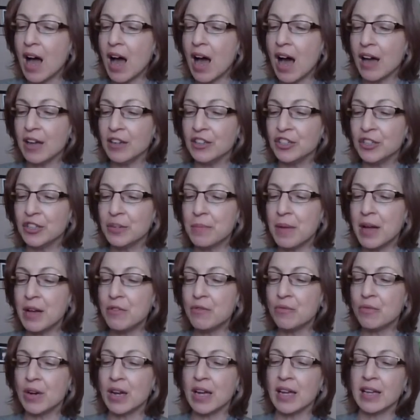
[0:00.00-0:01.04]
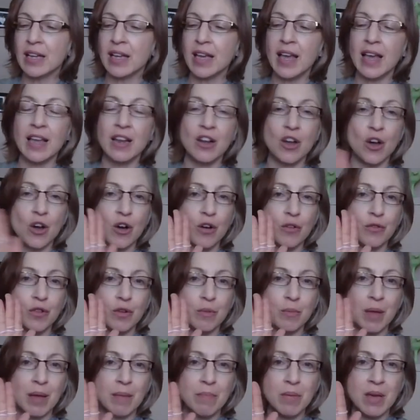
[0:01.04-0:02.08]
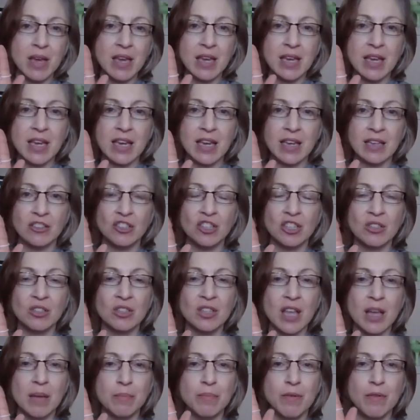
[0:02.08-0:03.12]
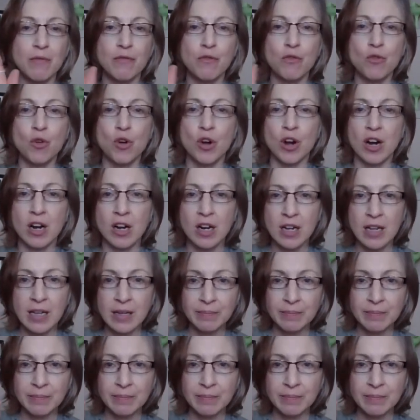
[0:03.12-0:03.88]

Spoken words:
under my ring and over my pinky. Just like before,